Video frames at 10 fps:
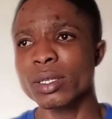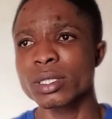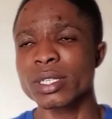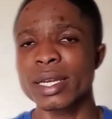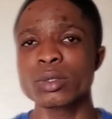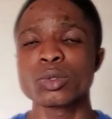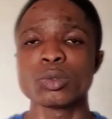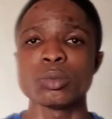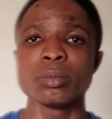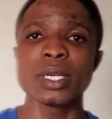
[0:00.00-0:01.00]
trying to
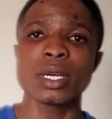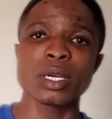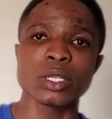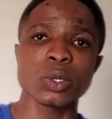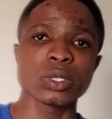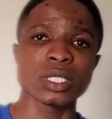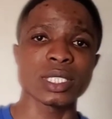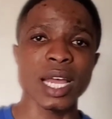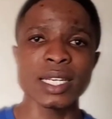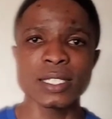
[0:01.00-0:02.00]
make your
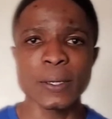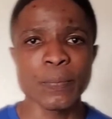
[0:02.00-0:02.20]
designs,